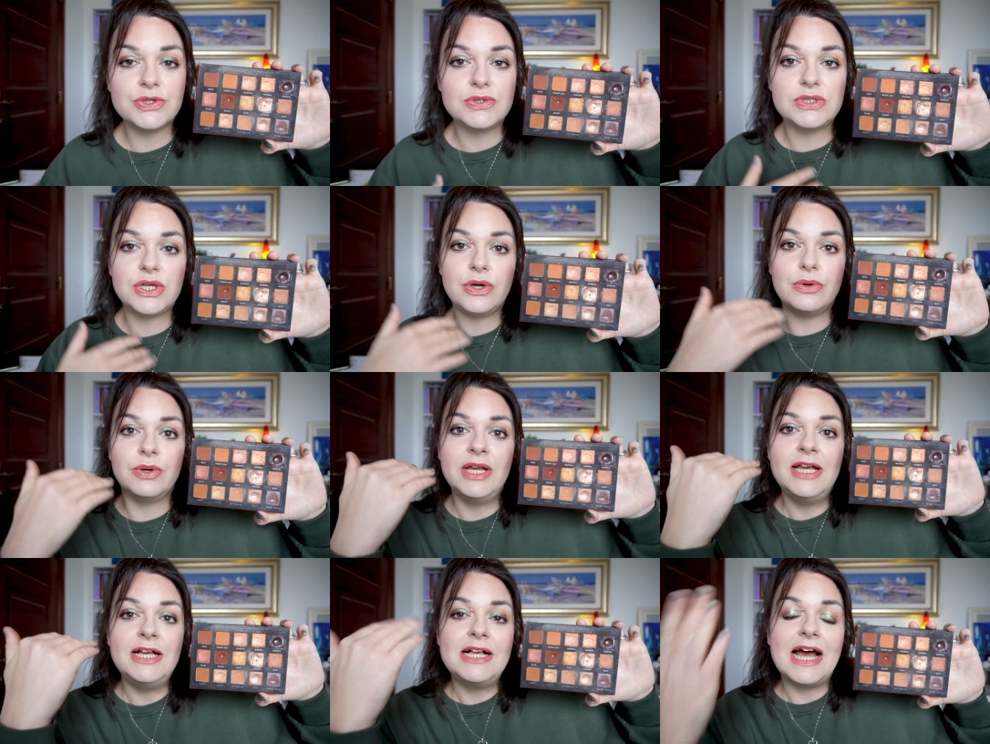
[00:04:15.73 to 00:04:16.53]
So
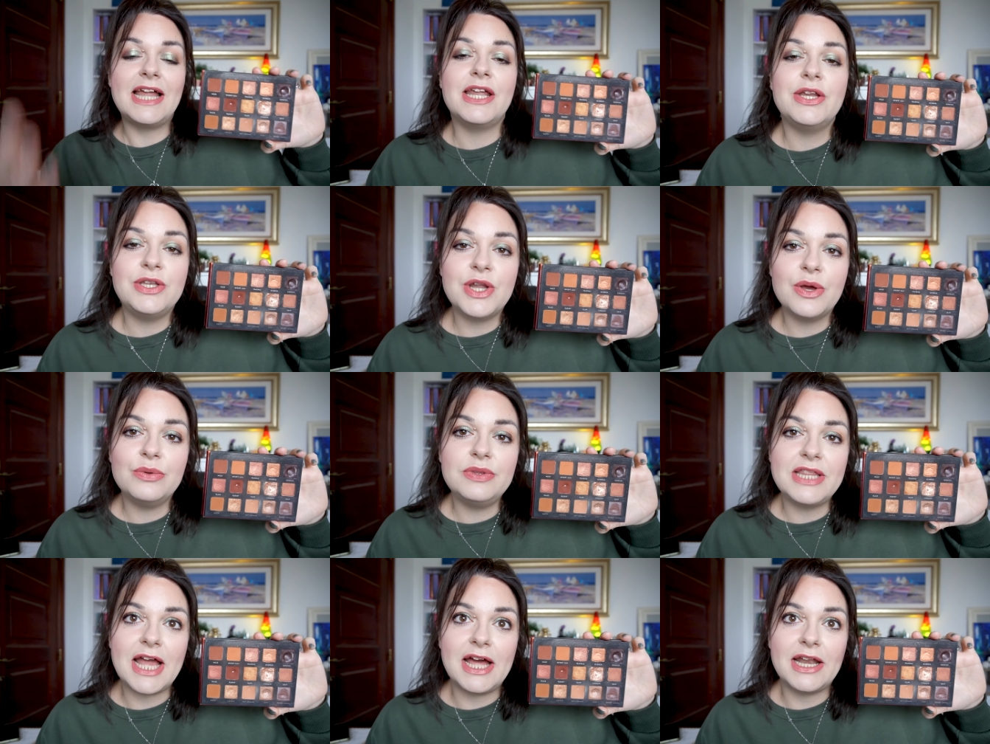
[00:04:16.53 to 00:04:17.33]
had I
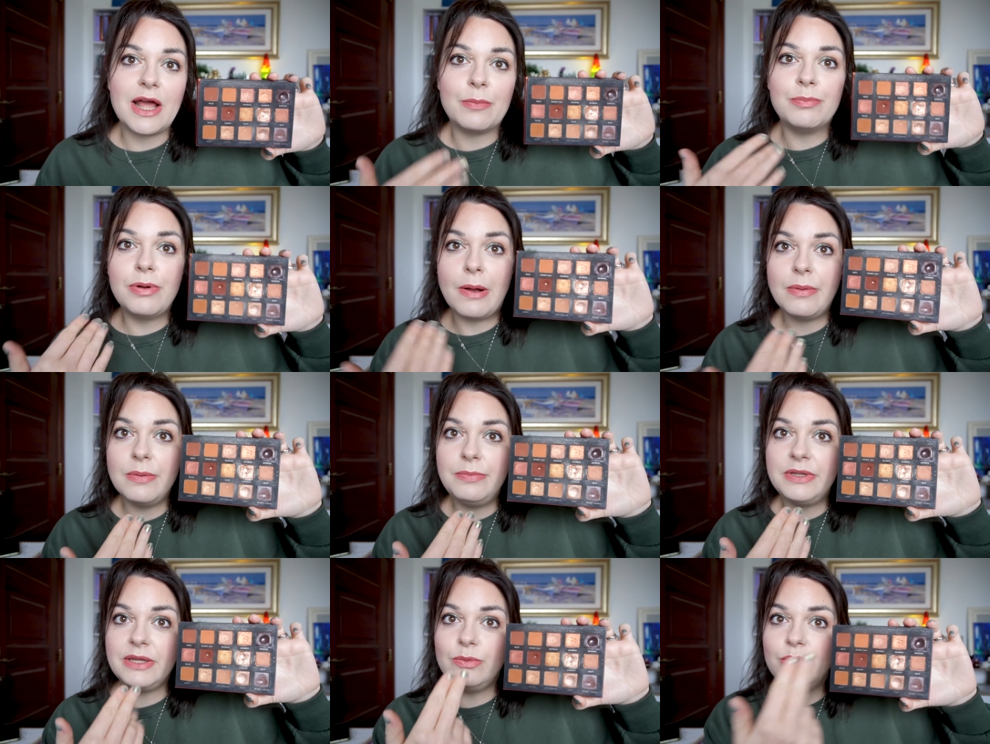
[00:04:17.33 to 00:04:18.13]
known that, I
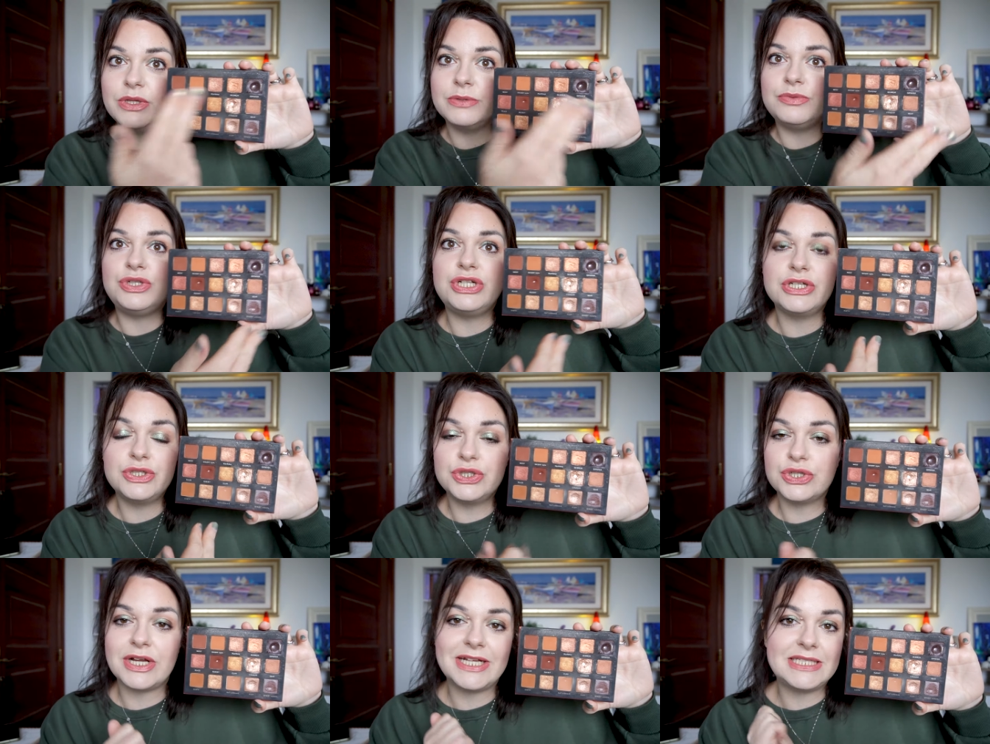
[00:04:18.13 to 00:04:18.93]
probably would have
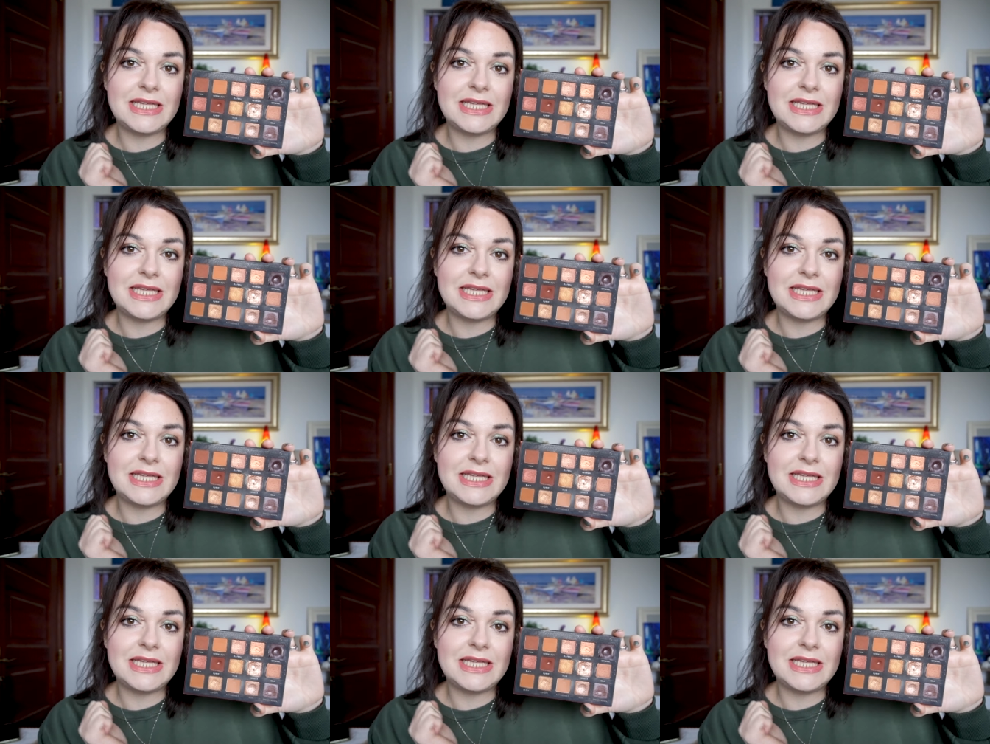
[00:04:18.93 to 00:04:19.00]
just tried